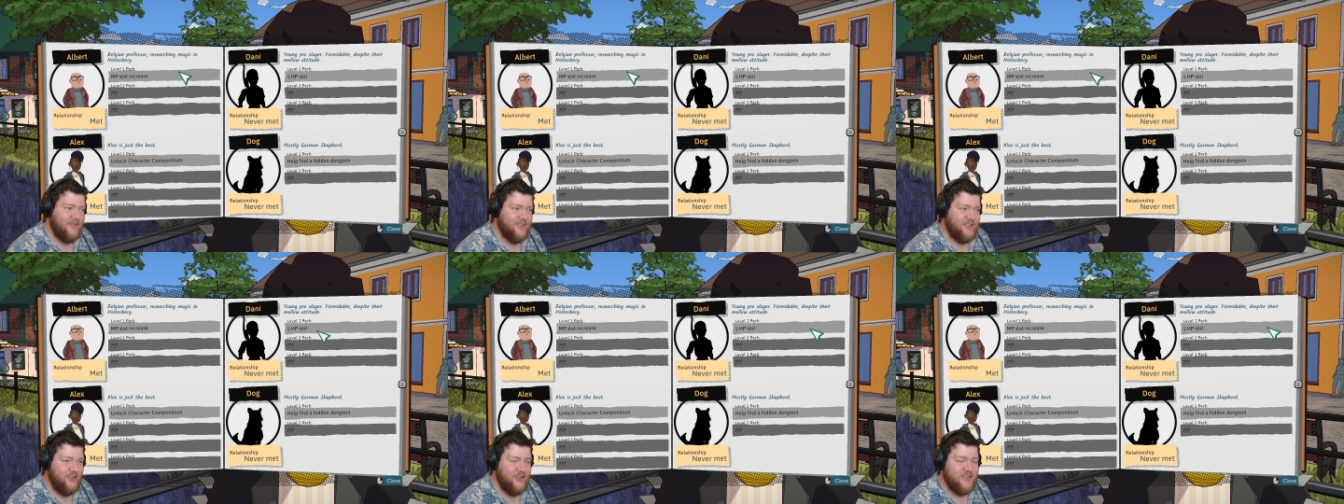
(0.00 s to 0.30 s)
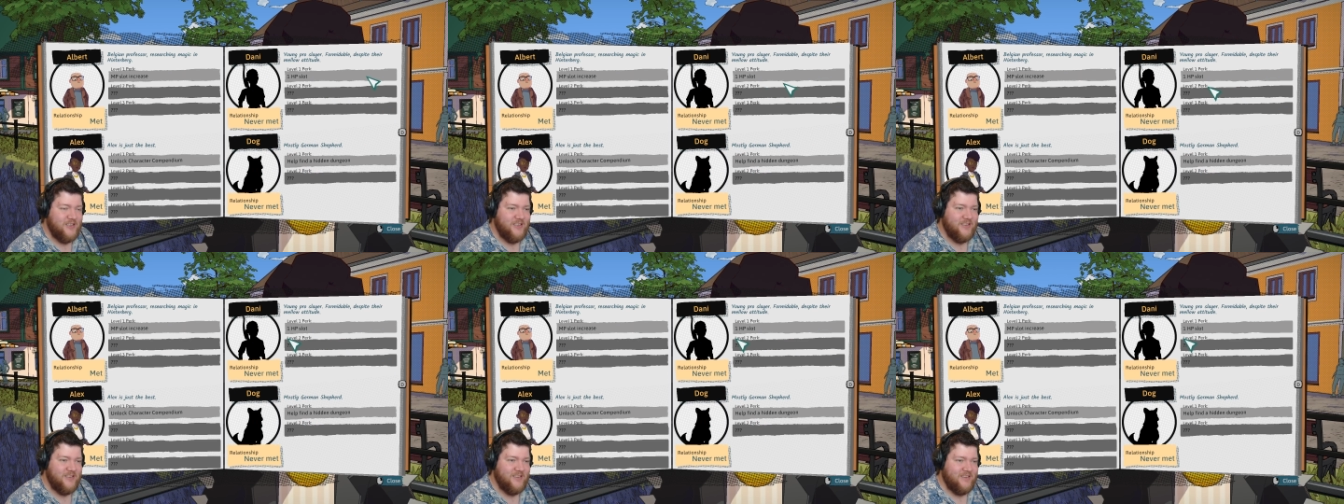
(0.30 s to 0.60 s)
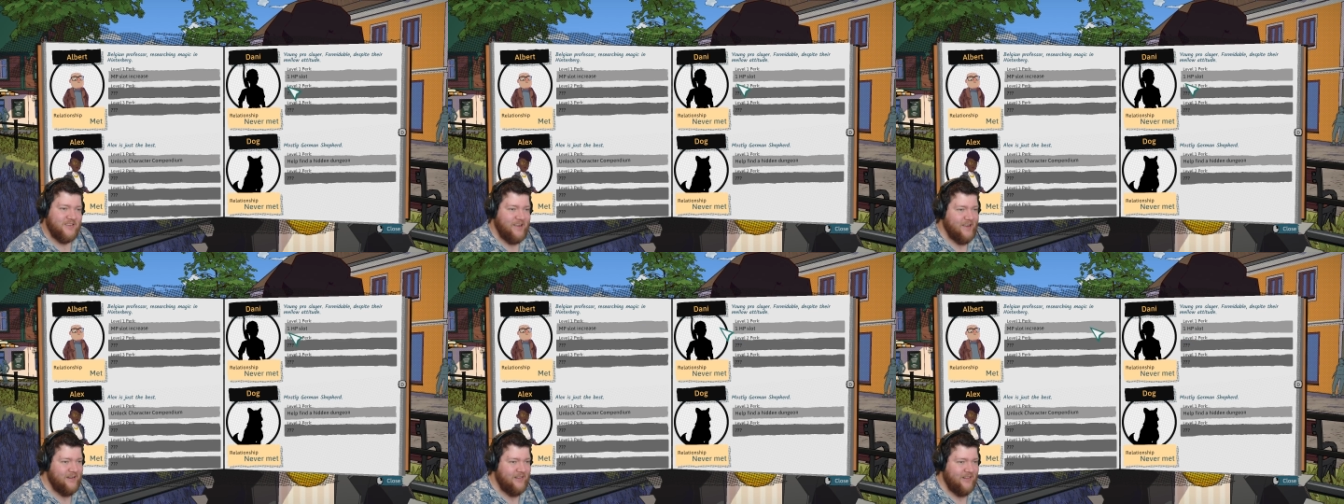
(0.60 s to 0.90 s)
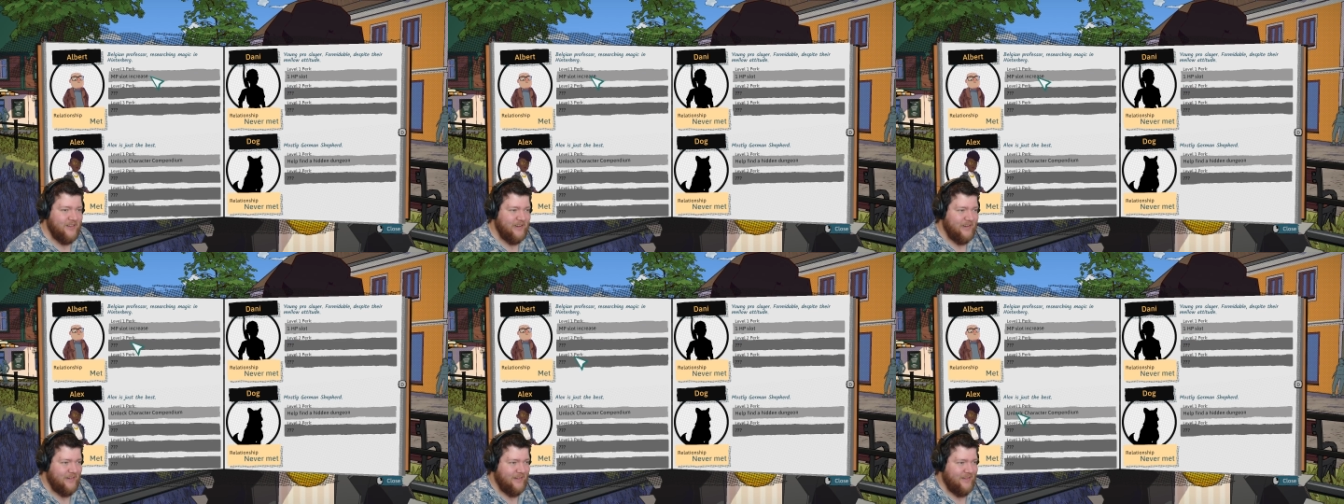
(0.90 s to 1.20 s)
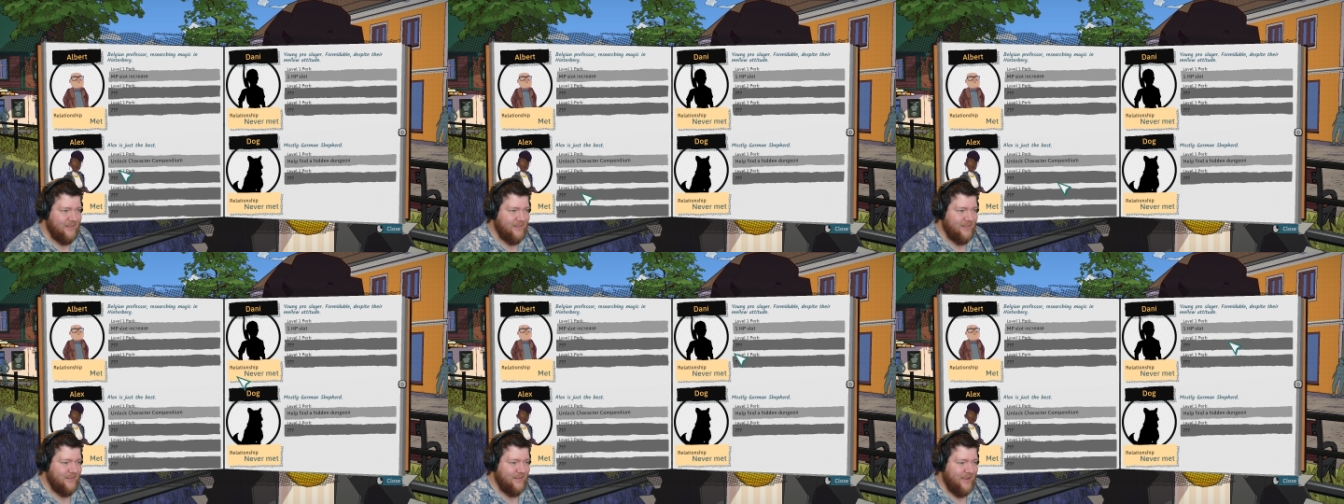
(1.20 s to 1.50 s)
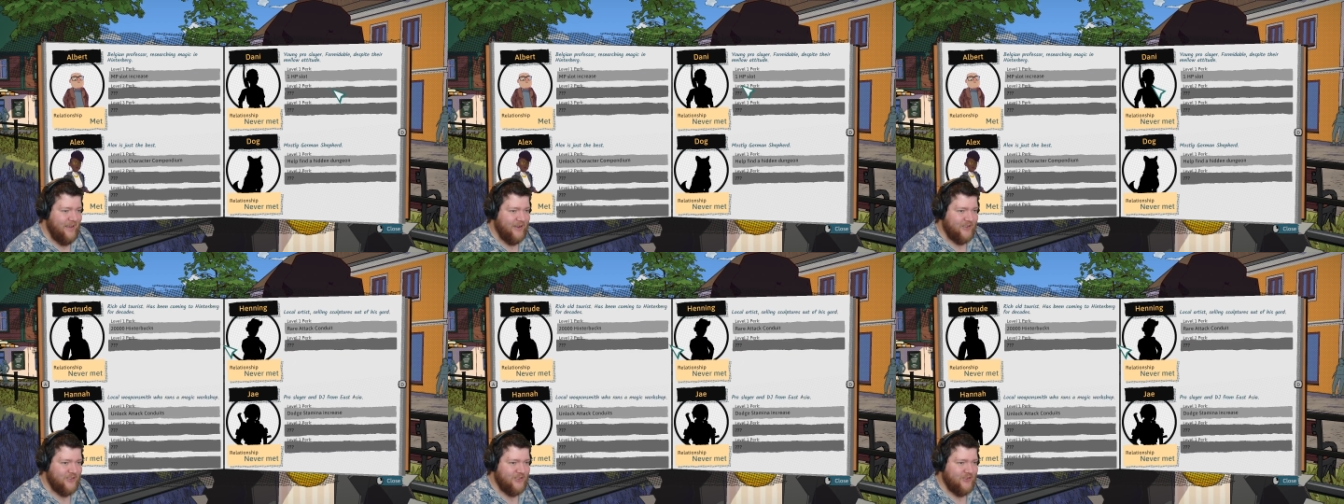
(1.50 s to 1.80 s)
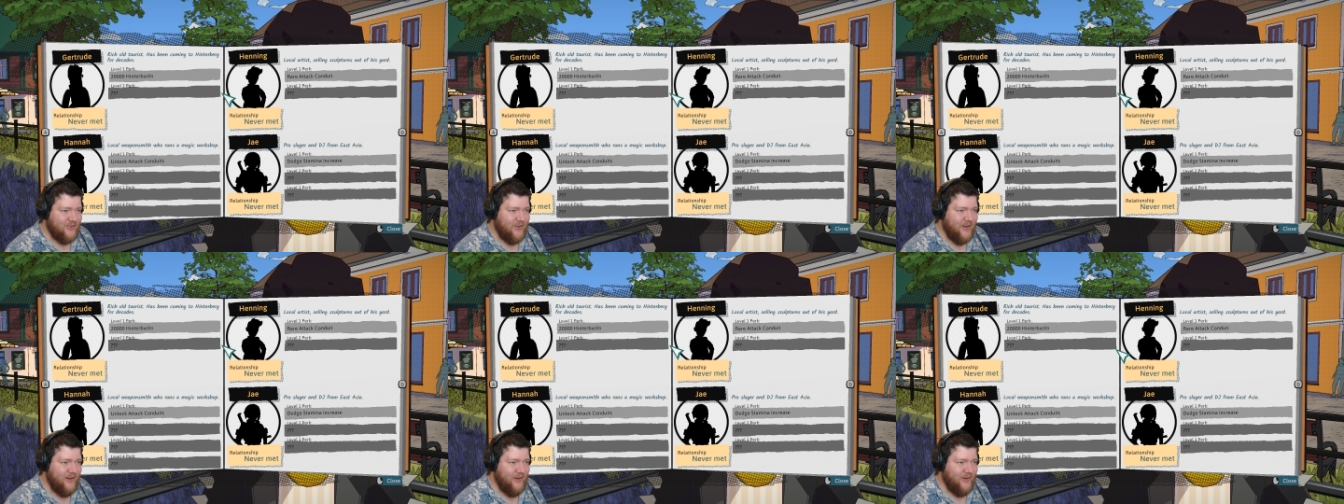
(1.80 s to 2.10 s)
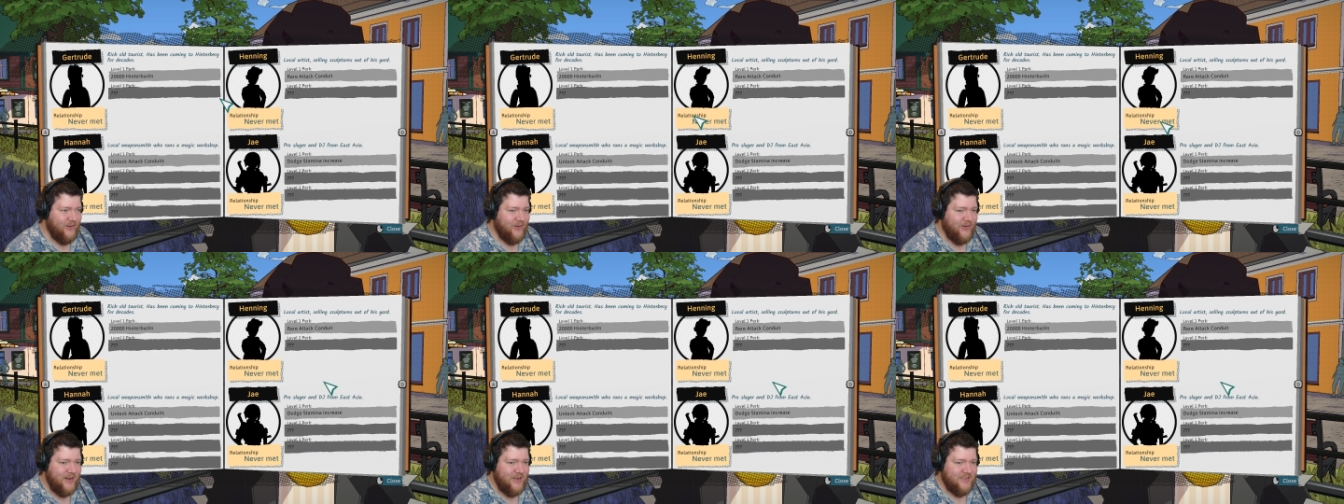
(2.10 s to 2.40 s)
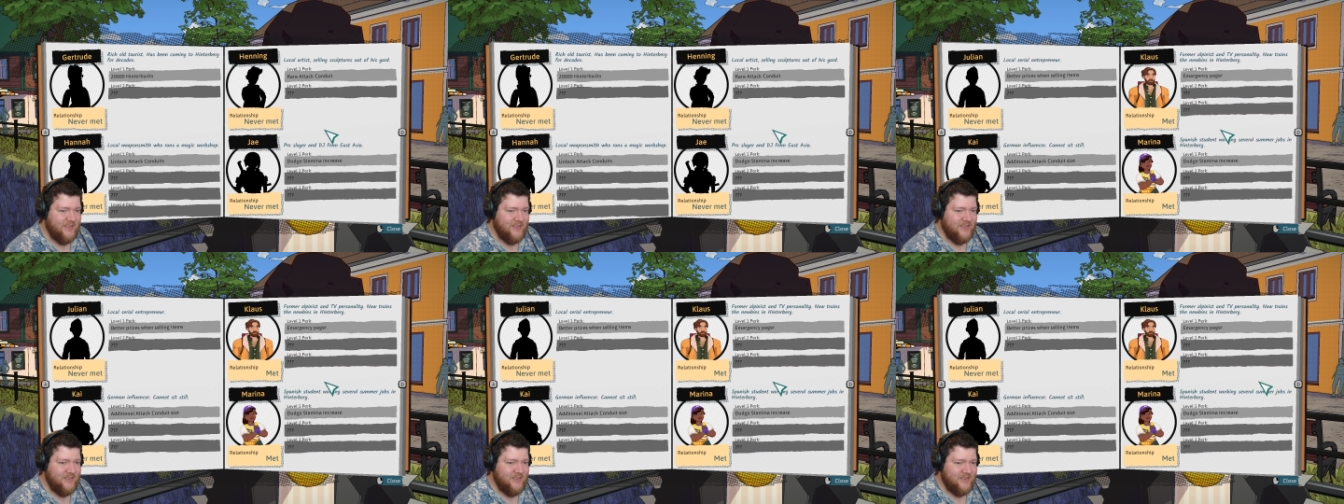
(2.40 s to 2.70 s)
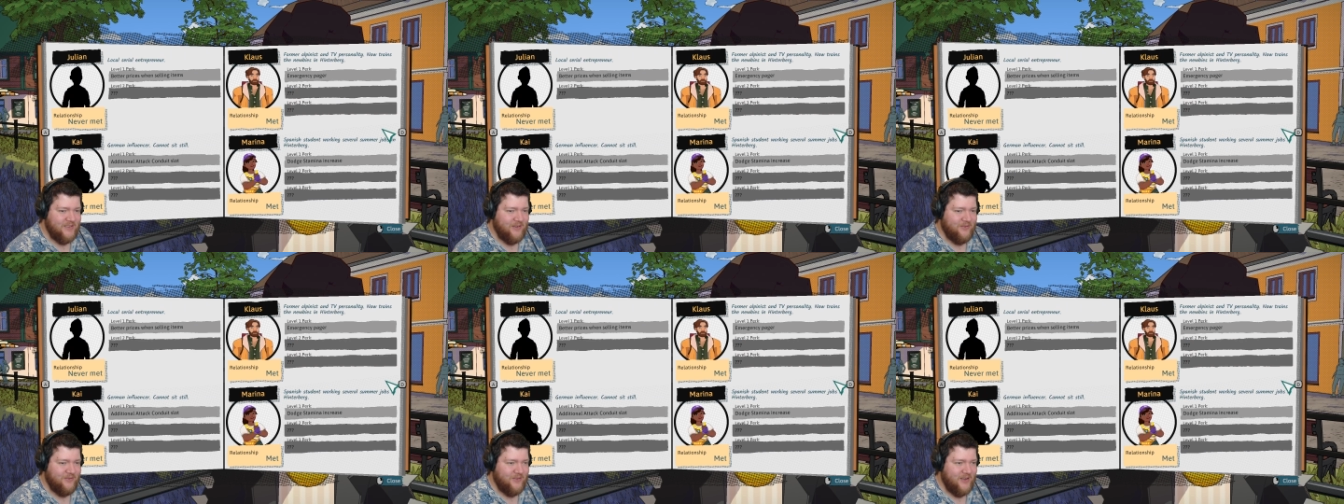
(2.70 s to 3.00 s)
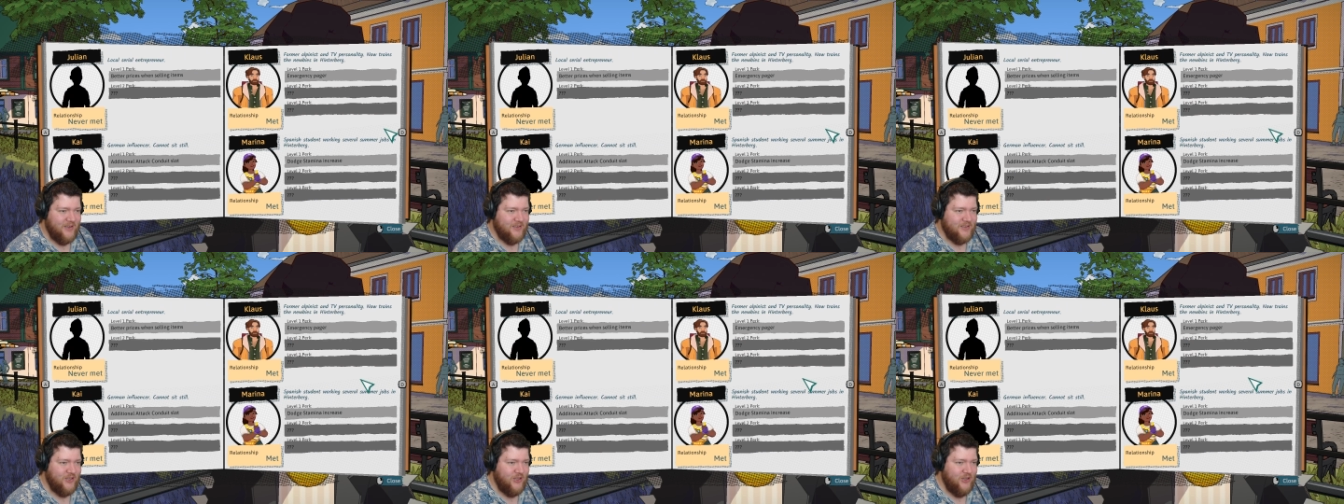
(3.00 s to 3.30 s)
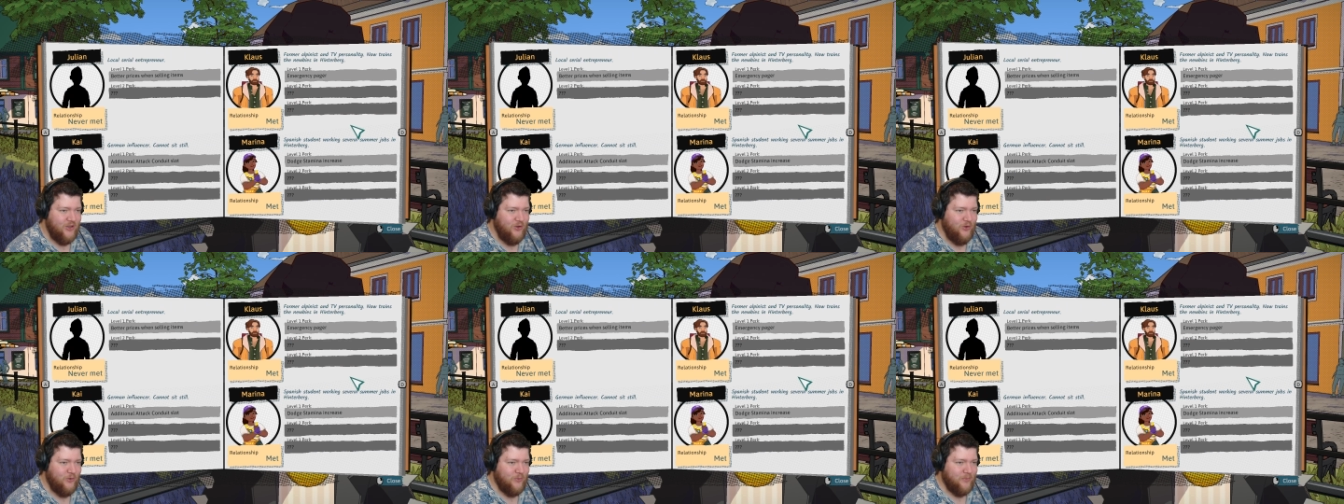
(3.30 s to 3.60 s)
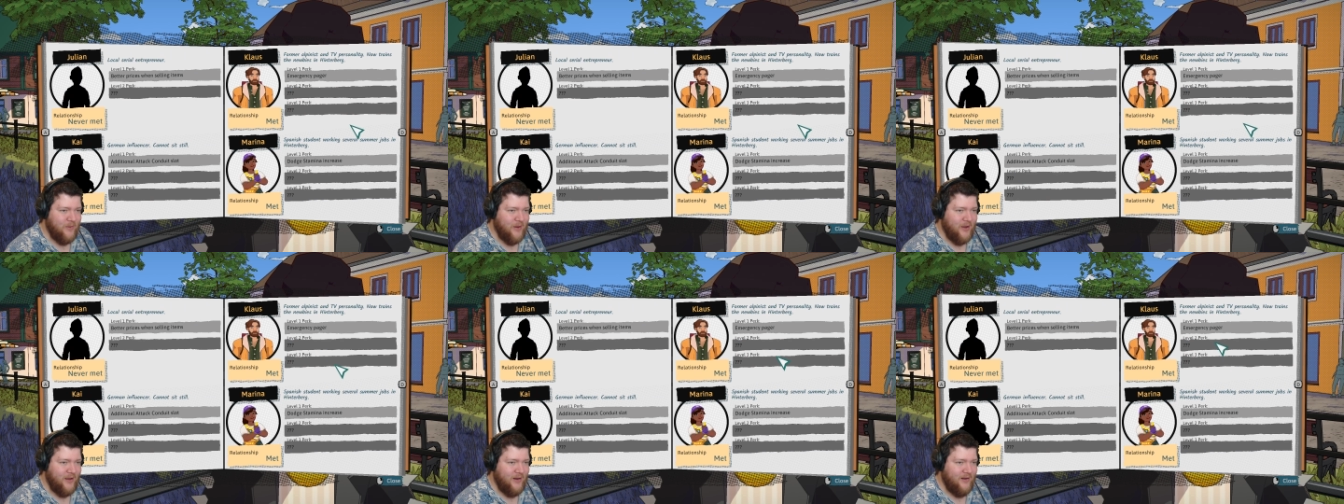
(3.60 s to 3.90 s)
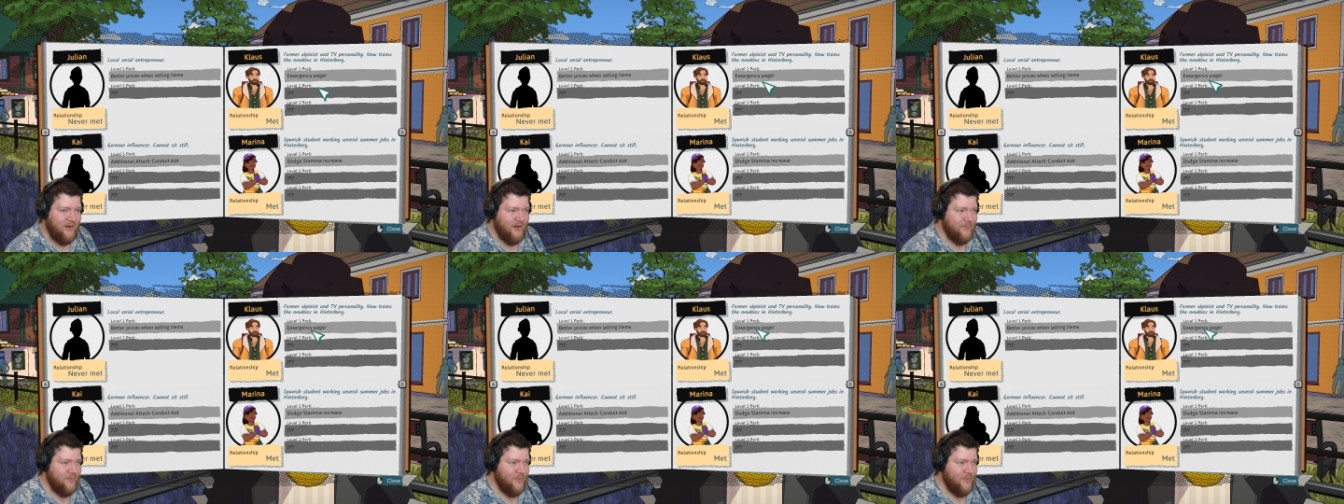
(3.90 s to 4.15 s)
So this is like little extra increases and stuff. That's cute, man.